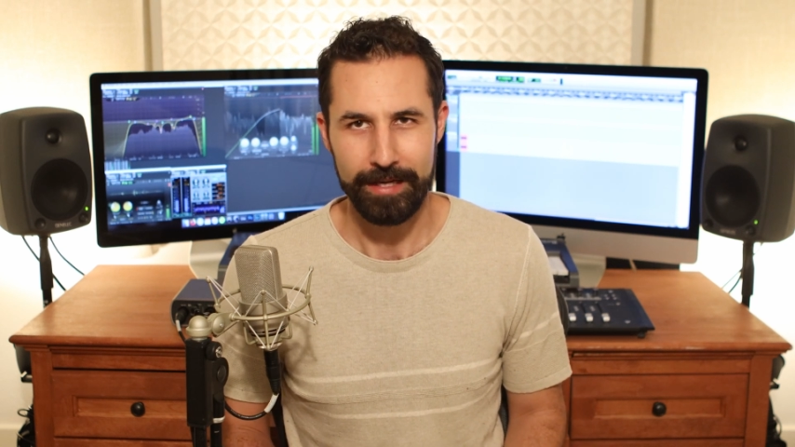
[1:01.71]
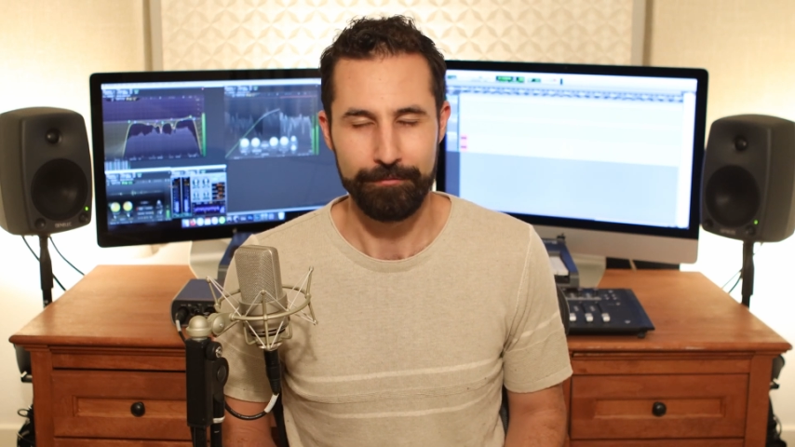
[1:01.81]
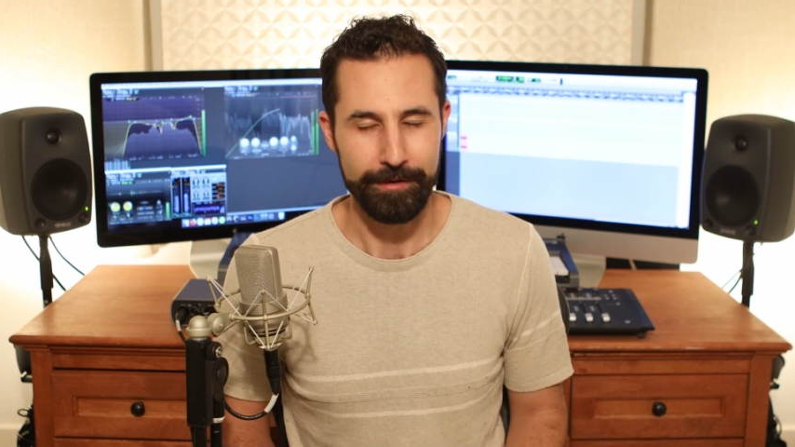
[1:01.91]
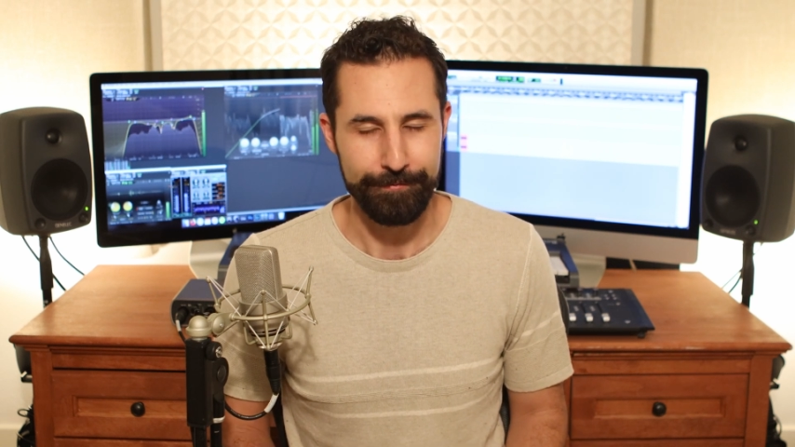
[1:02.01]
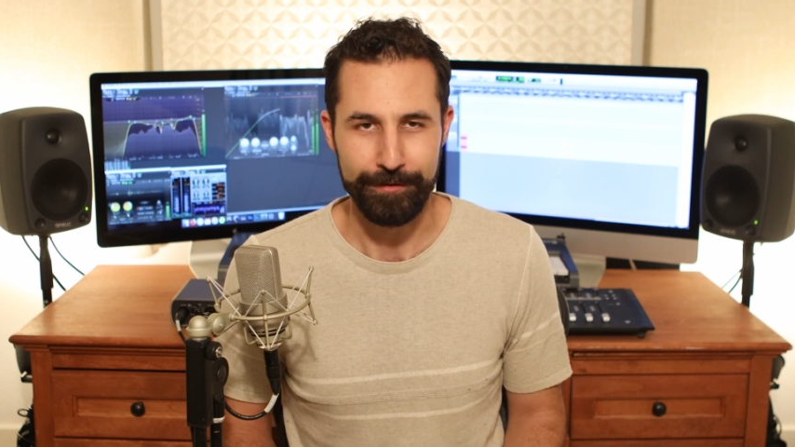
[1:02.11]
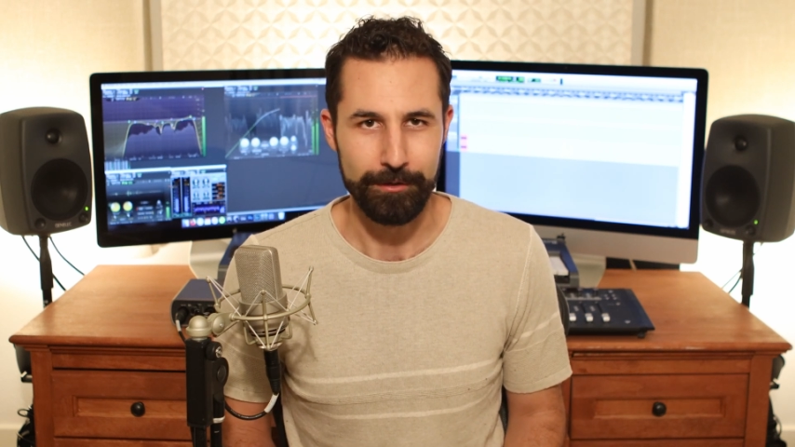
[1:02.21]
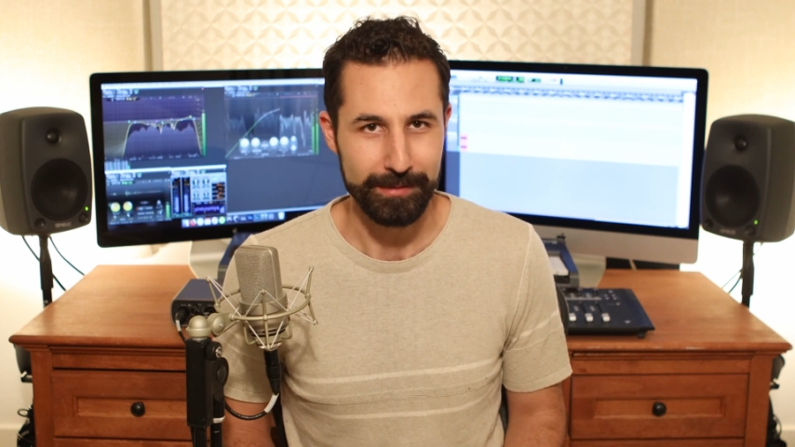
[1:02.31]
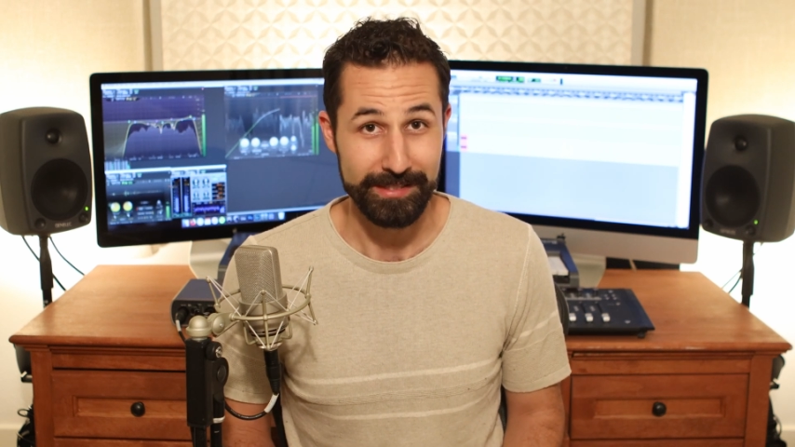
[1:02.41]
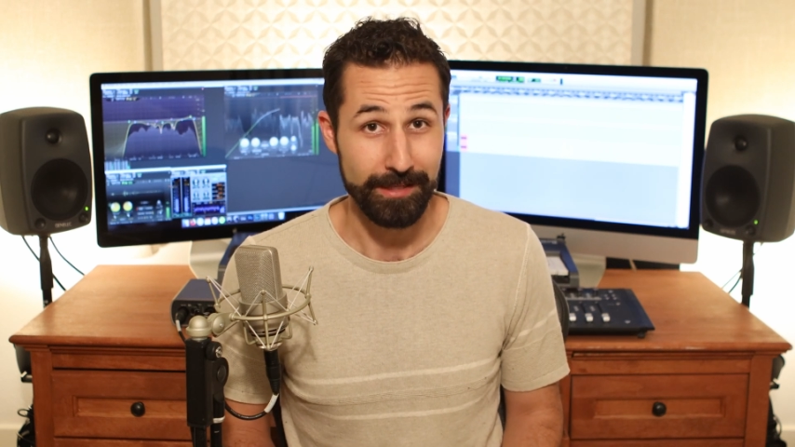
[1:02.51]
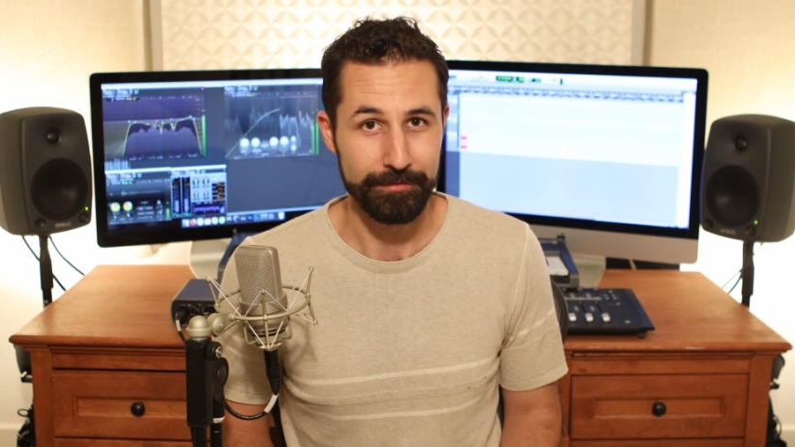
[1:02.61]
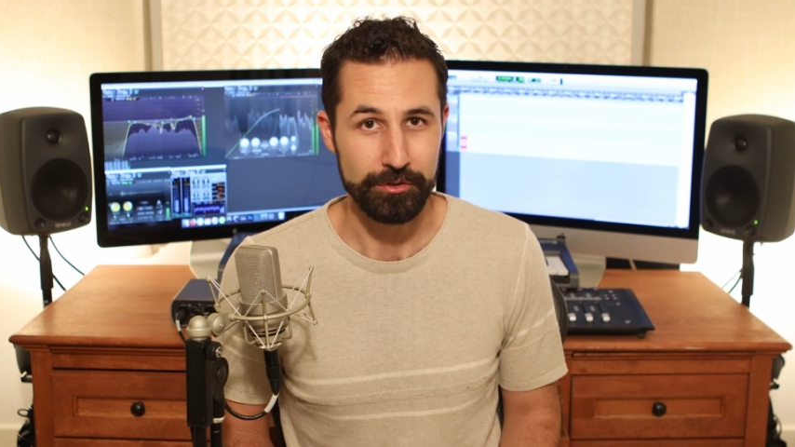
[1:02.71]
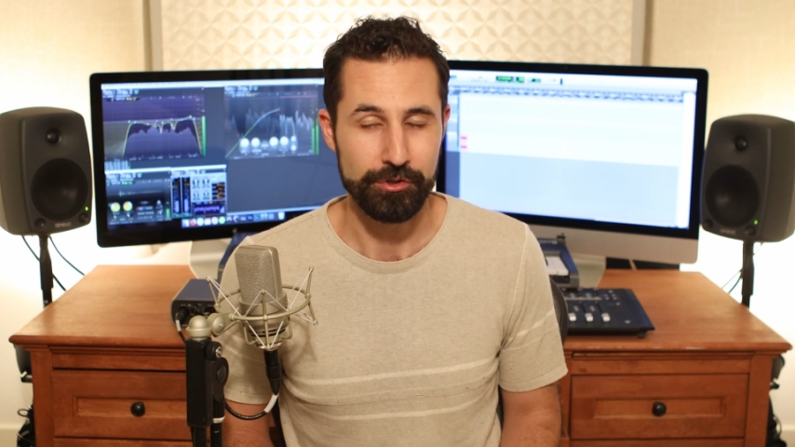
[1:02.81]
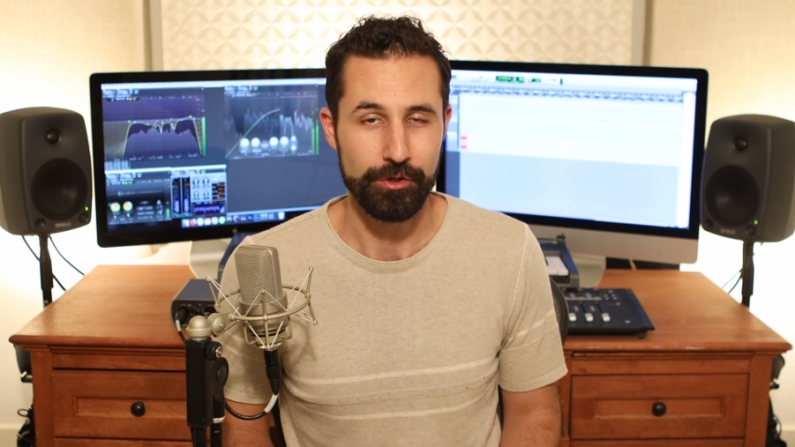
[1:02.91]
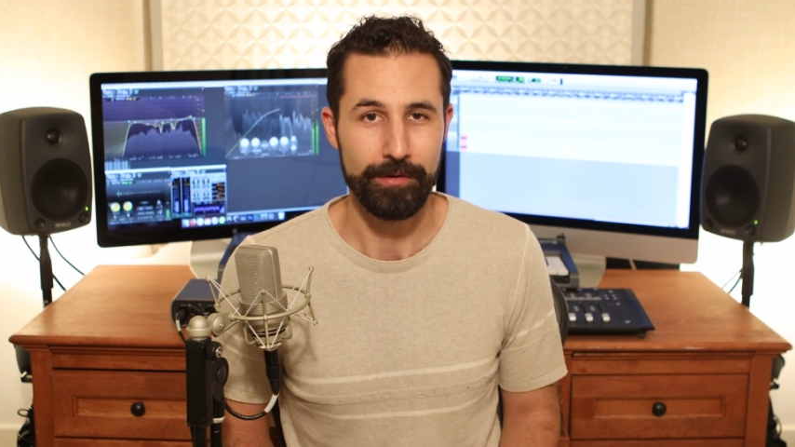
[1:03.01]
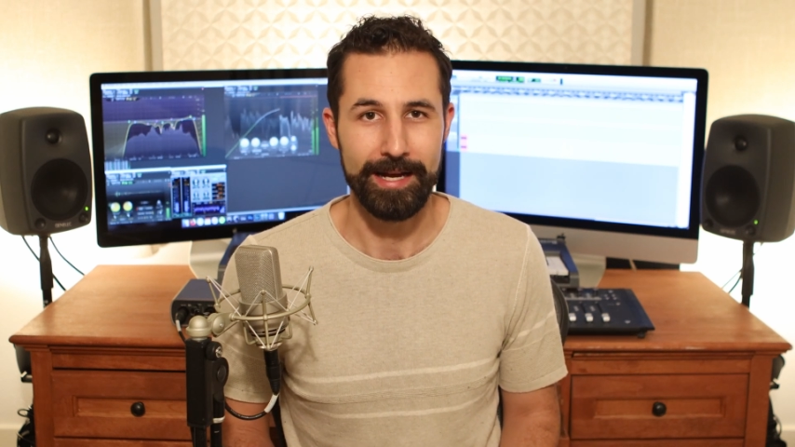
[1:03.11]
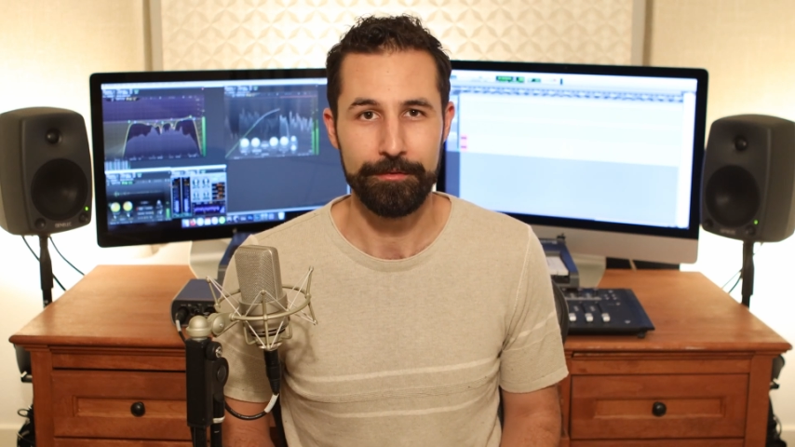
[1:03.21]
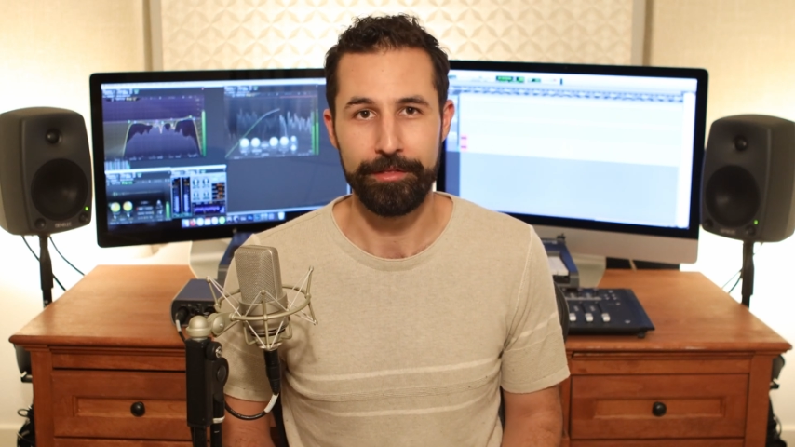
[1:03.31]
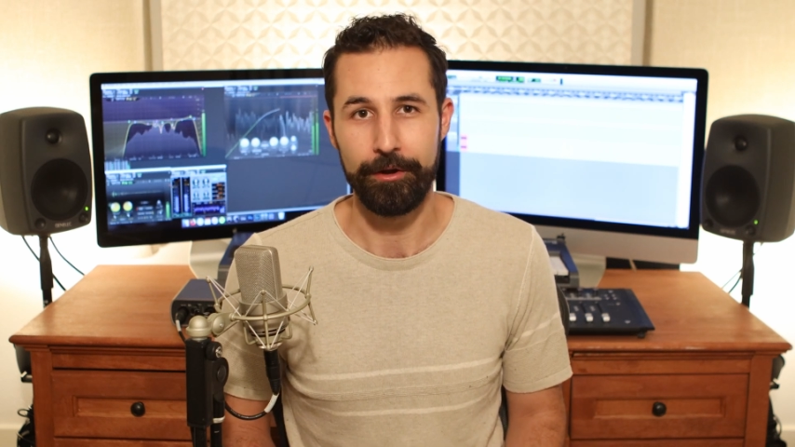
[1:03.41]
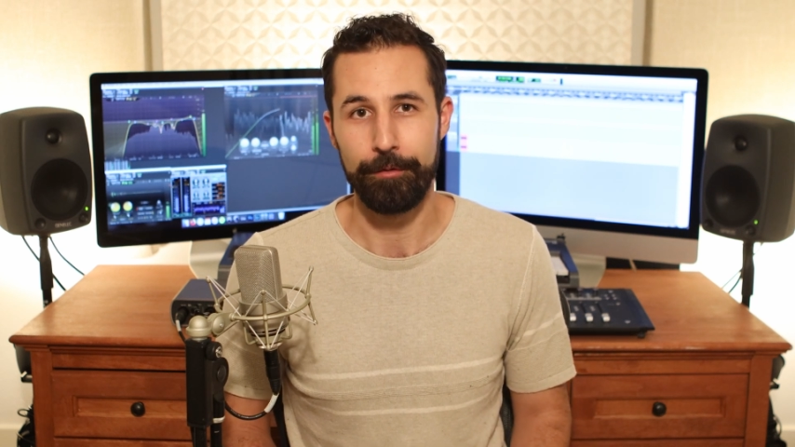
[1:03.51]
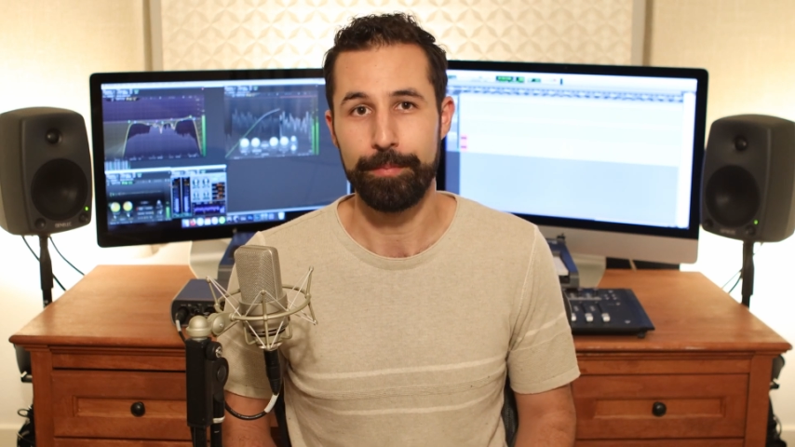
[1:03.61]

every film and television show out there,